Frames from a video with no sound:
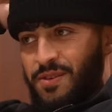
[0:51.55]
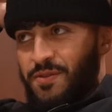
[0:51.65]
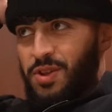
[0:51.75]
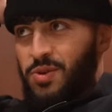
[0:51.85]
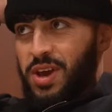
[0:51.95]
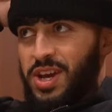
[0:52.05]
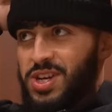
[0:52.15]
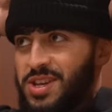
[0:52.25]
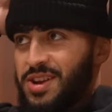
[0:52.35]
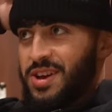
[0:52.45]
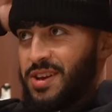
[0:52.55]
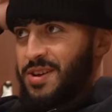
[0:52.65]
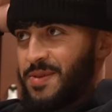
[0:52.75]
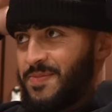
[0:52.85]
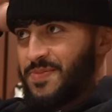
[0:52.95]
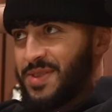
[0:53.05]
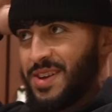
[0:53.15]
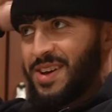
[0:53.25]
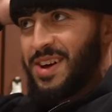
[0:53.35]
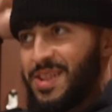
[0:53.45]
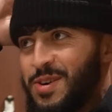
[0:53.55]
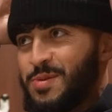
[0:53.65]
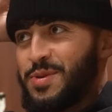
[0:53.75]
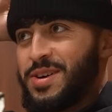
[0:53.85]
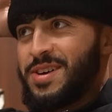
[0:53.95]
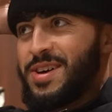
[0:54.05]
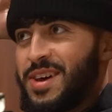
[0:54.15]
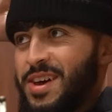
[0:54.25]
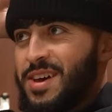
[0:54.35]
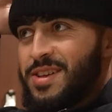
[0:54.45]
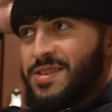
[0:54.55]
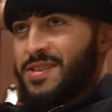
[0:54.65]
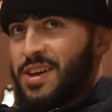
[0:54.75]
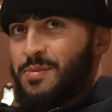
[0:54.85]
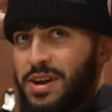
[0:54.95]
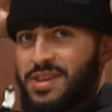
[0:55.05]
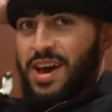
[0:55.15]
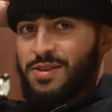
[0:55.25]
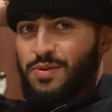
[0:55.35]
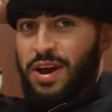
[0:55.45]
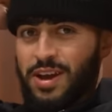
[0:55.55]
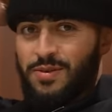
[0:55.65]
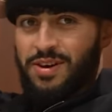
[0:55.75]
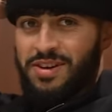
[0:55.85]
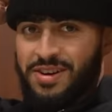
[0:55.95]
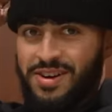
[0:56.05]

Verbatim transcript: different location today. A little bit. This is out of my tax bracket right here.